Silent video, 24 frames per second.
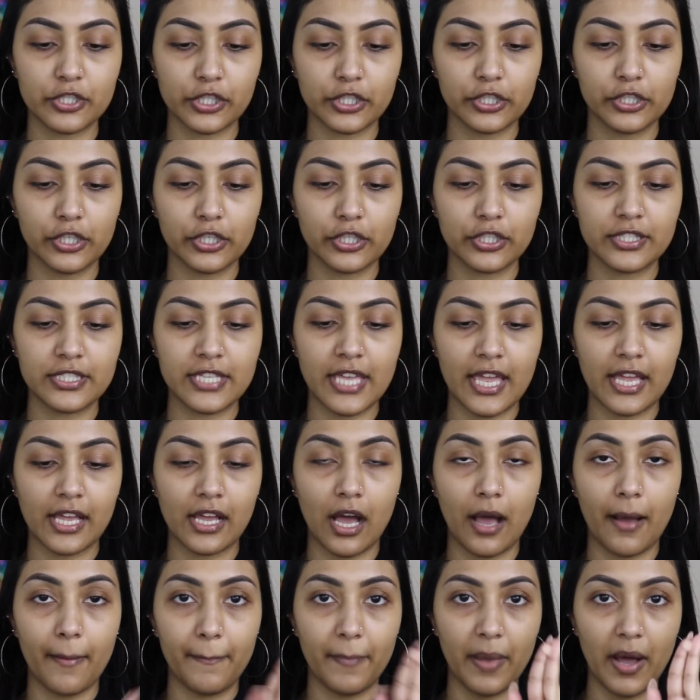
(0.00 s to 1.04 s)
going to take
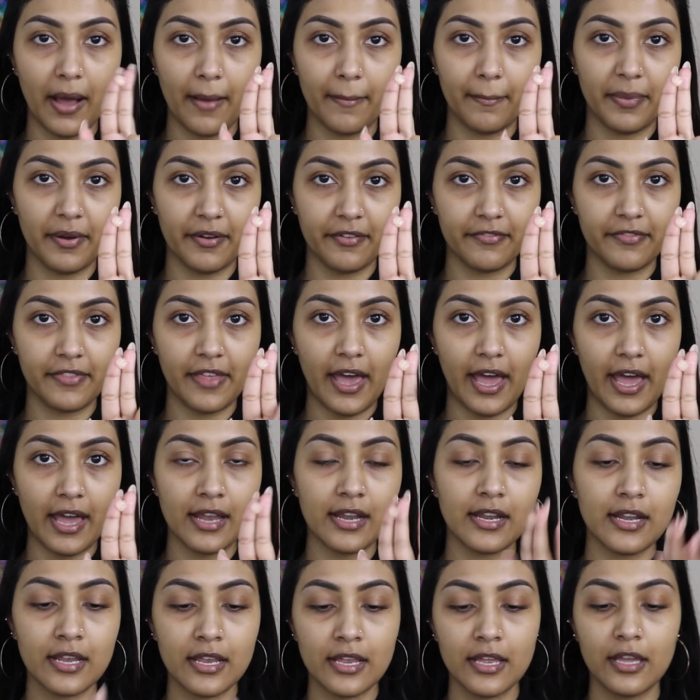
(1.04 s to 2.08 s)
a pump of
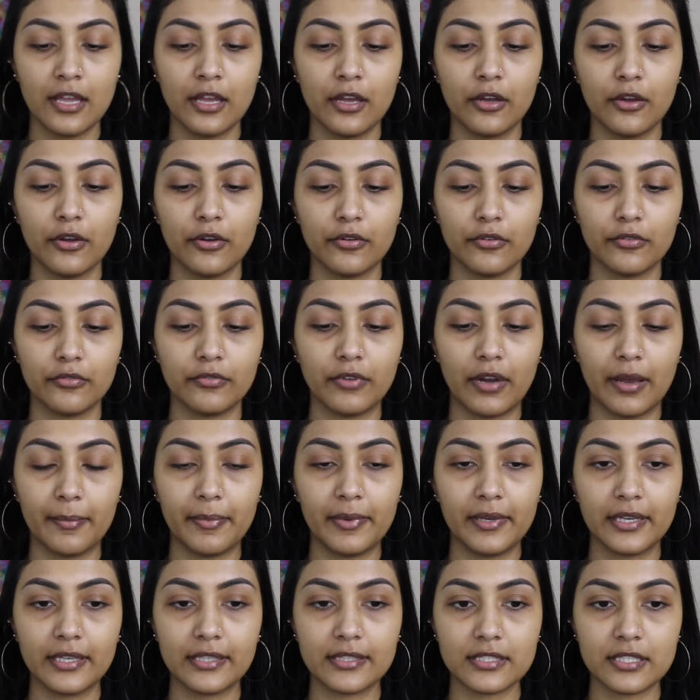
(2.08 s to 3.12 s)
that, rub
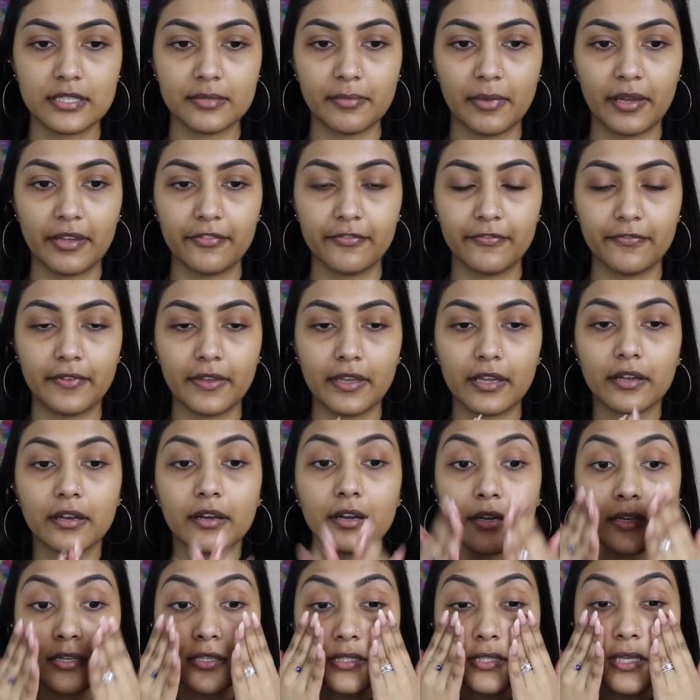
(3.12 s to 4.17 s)
it into my
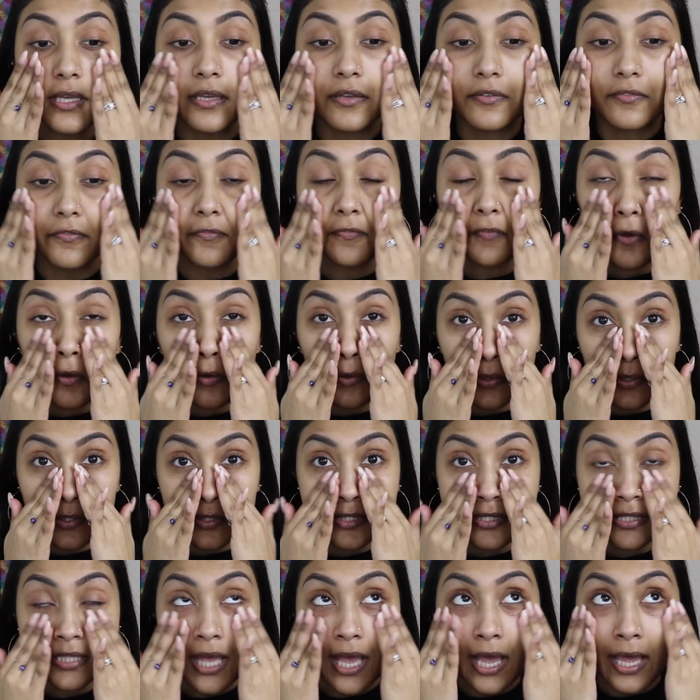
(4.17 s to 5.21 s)
fingers and
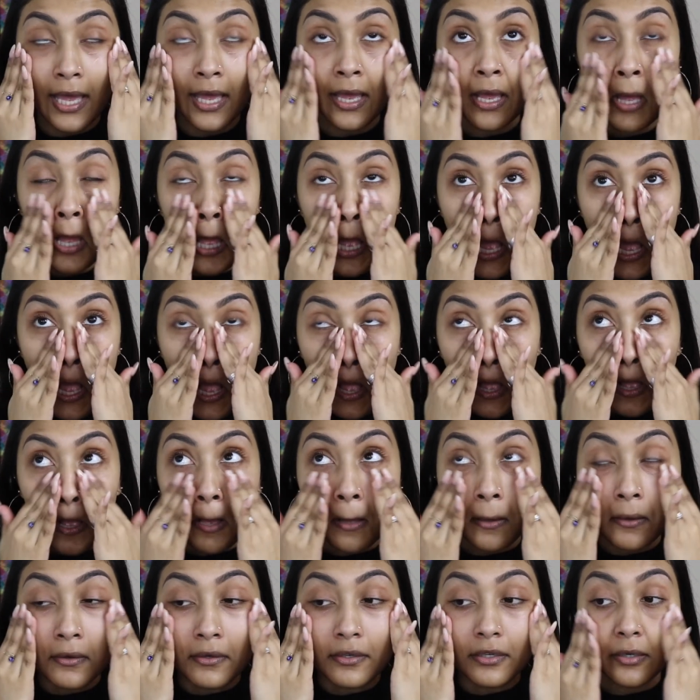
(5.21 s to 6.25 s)
focus that
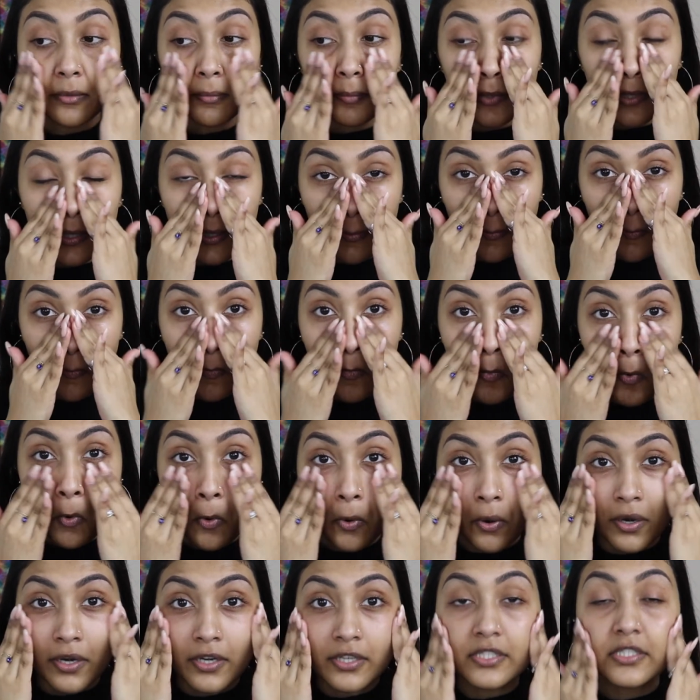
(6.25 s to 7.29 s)
a little bit
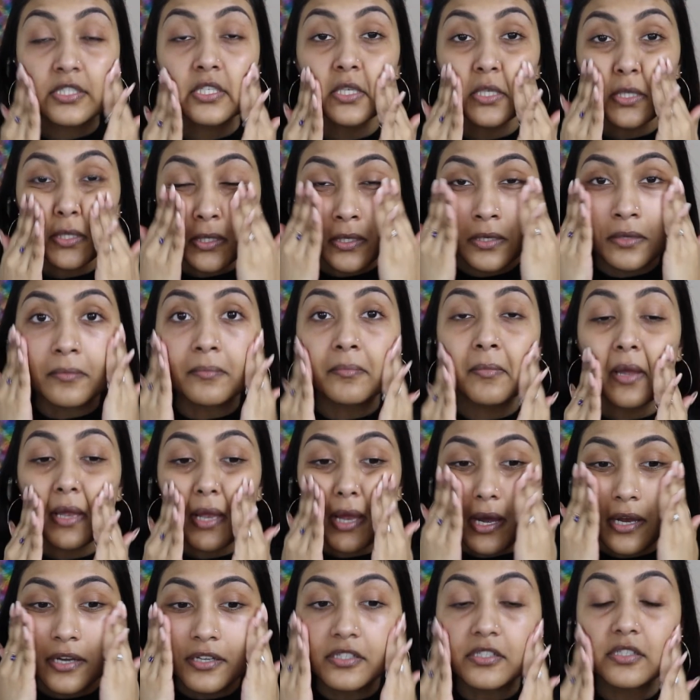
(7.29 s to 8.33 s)
more to my
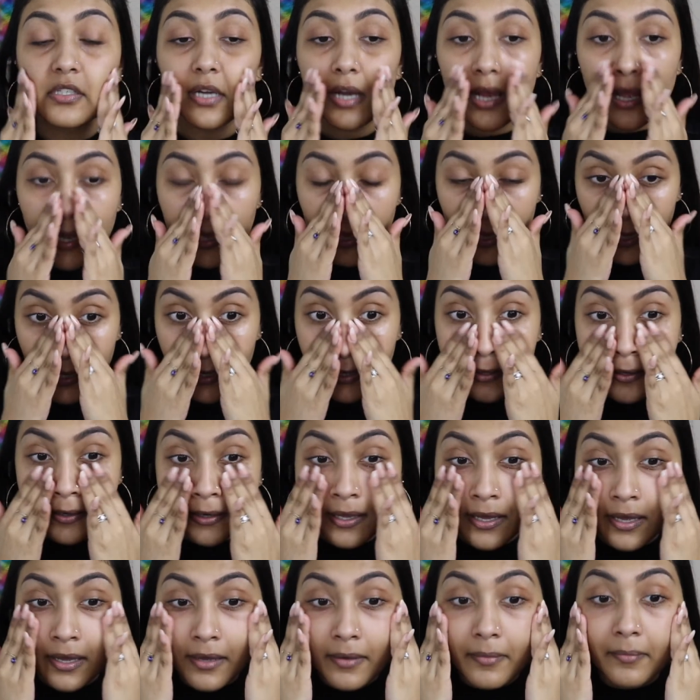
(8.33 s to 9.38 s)
under eye
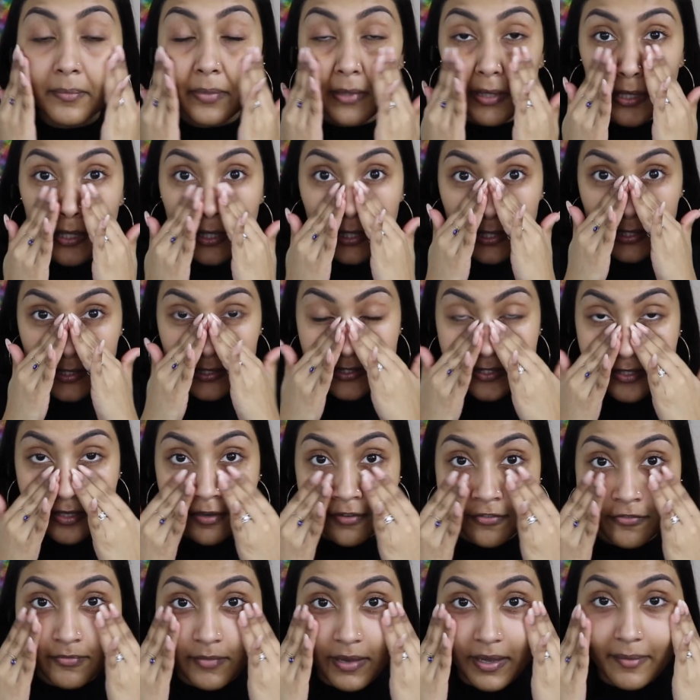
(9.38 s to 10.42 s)
area because
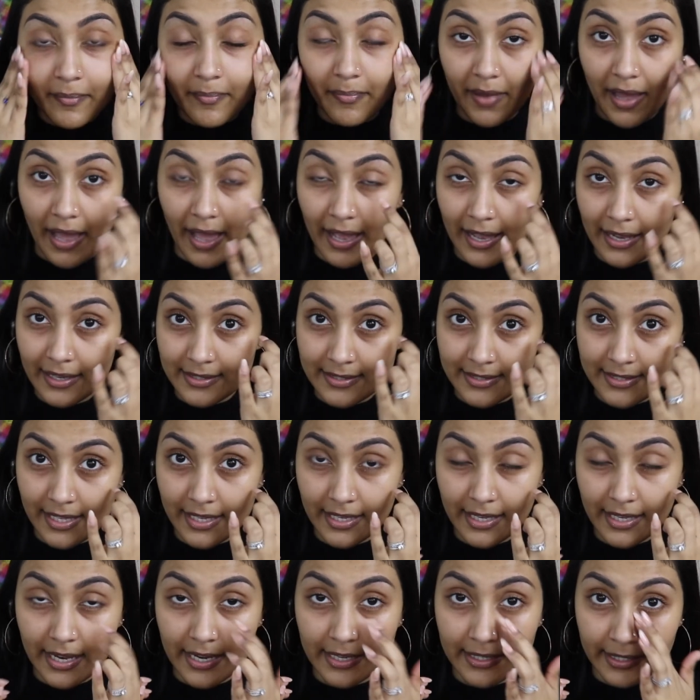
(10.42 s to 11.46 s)
of my bags.
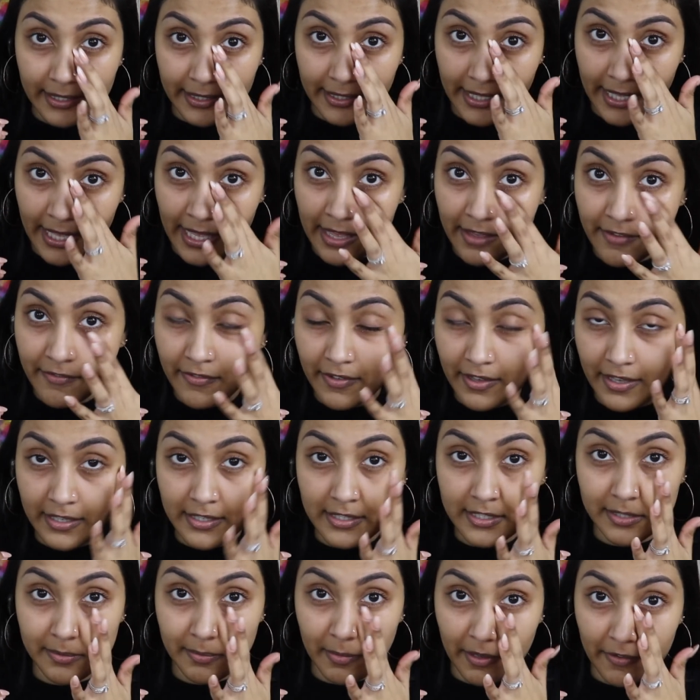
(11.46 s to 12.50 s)
They kind of cave
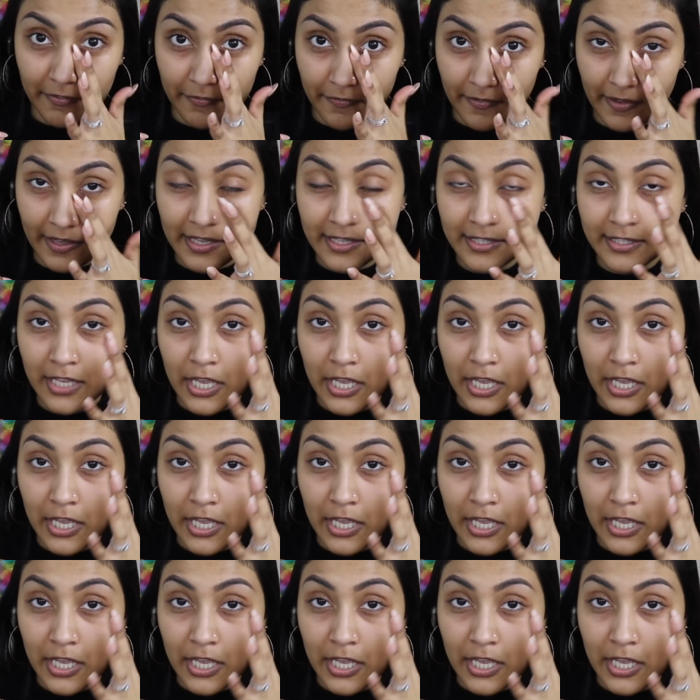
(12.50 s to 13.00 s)
into my face,